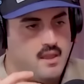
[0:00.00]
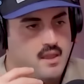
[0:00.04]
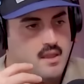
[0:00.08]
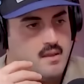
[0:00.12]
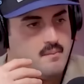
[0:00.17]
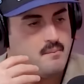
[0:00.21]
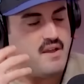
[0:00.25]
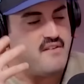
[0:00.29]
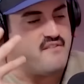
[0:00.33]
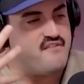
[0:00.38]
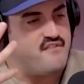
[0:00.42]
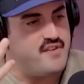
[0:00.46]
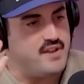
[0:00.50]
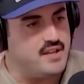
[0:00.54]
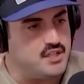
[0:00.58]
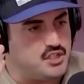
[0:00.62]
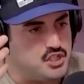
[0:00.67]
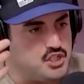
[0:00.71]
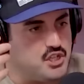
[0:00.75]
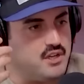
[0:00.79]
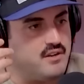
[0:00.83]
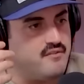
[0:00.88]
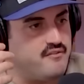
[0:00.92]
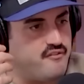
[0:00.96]
my made.
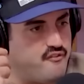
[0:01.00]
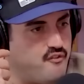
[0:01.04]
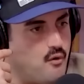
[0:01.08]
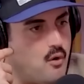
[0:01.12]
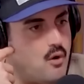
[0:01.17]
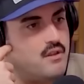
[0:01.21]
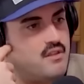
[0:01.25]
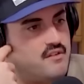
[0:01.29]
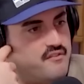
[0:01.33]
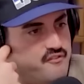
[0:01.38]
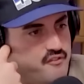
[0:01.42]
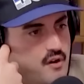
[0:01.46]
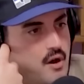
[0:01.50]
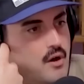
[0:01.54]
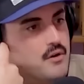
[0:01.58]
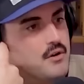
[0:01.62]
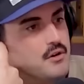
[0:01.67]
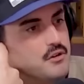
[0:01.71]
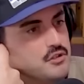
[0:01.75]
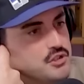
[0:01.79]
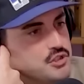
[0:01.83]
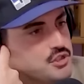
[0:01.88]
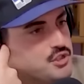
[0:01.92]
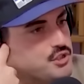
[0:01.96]
vision for the photo
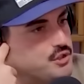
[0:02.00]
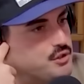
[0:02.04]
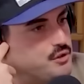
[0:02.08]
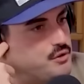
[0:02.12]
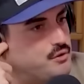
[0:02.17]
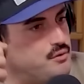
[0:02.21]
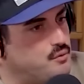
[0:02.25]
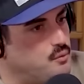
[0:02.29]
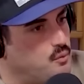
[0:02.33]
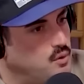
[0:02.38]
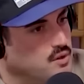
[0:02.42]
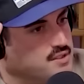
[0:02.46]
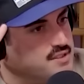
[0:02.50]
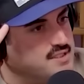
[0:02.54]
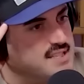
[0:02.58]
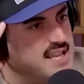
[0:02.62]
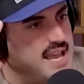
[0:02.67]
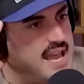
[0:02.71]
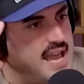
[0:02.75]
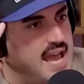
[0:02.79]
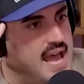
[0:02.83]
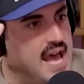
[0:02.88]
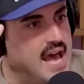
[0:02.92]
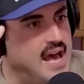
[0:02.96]
shoot was to
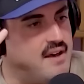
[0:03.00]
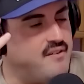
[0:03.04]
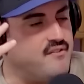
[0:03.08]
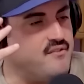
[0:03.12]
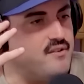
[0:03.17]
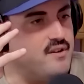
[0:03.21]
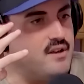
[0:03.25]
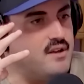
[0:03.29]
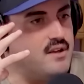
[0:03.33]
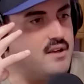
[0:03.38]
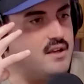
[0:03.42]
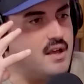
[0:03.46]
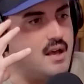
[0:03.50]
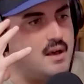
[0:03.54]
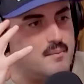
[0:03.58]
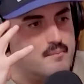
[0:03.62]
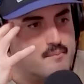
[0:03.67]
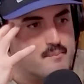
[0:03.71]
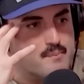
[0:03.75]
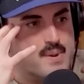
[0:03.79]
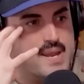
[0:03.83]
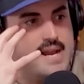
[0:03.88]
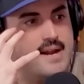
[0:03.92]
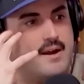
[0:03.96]
have a, beard a uh-huh.
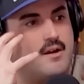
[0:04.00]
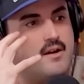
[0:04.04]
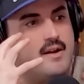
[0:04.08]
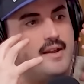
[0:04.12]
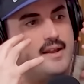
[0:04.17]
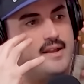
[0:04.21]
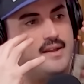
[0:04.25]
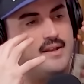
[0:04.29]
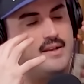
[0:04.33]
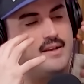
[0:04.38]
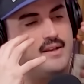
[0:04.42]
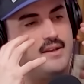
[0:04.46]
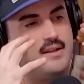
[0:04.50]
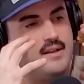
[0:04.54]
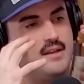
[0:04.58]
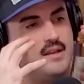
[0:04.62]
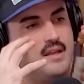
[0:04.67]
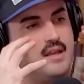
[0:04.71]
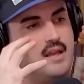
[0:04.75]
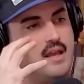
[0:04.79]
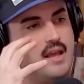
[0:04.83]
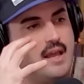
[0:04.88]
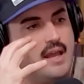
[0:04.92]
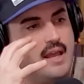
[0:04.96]
bearded okay.
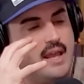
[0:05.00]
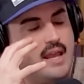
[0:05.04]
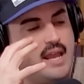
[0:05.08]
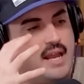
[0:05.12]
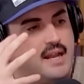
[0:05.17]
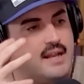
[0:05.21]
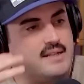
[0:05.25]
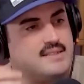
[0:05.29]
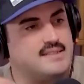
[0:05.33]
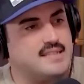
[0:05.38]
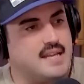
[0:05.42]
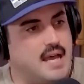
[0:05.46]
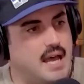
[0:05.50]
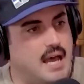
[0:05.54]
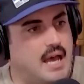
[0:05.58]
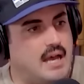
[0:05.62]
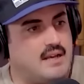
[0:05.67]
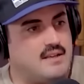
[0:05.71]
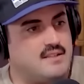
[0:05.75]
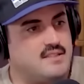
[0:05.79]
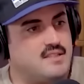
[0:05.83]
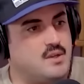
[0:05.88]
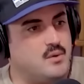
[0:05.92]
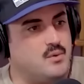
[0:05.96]
in a
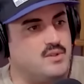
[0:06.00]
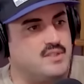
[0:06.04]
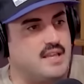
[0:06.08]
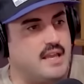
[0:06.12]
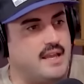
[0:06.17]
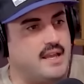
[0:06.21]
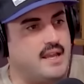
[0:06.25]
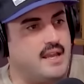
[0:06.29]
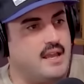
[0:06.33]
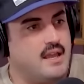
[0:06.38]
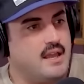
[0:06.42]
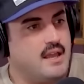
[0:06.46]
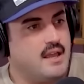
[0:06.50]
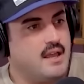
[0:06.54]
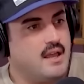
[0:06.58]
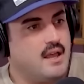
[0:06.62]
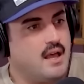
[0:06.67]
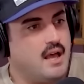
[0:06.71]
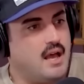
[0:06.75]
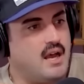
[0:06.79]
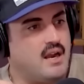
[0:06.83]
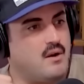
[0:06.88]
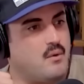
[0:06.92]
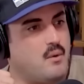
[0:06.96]
tux. It was like
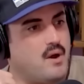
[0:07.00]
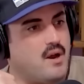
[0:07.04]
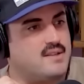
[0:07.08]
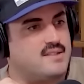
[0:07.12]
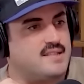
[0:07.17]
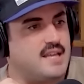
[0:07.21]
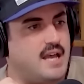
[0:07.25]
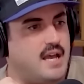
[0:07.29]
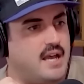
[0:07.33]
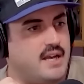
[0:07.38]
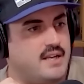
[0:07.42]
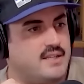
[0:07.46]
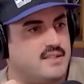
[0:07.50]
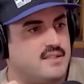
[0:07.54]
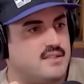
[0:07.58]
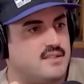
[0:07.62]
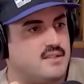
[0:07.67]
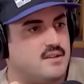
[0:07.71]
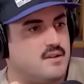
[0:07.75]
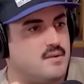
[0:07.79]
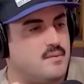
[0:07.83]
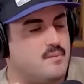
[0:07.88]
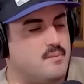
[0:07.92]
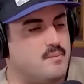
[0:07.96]
I'm gonna wear a tux,
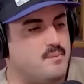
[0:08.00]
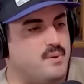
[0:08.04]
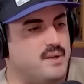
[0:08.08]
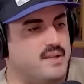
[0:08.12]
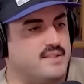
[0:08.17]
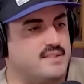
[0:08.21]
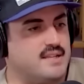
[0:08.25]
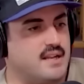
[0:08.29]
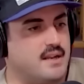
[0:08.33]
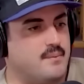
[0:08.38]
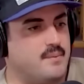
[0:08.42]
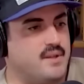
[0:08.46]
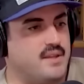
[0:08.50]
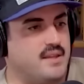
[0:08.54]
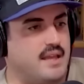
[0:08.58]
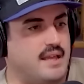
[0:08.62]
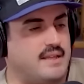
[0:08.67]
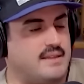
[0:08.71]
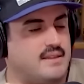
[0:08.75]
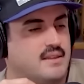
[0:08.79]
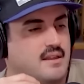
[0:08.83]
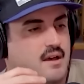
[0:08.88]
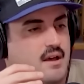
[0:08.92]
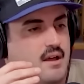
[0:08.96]
but it's gonna be
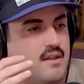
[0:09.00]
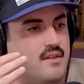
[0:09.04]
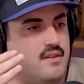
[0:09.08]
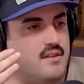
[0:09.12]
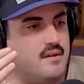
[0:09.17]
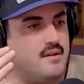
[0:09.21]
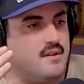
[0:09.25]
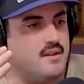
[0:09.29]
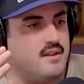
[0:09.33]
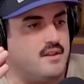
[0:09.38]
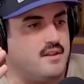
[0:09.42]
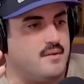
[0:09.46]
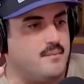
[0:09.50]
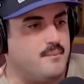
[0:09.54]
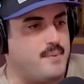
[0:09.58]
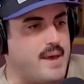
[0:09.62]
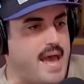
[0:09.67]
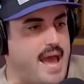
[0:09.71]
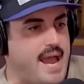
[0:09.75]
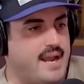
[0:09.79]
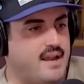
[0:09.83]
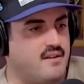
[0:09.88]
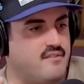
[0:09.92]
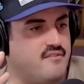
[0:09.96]
like the the the
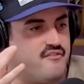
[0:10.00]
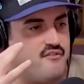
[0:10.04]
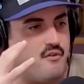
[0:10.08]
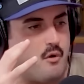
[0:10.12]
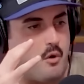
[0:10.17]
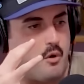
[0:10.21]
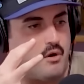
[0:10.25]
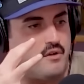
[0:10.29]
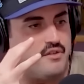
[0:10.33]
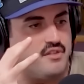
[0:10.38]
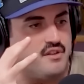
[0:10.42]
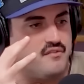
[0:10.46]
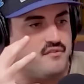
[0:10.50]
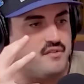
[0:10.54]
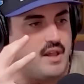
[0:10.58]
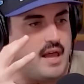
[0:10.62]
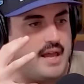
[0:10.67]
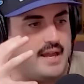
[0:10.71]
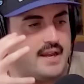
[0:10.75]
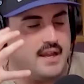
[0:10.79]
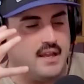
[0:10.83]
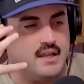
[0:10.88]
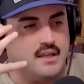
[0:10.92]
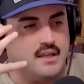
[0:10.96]
back and forth of like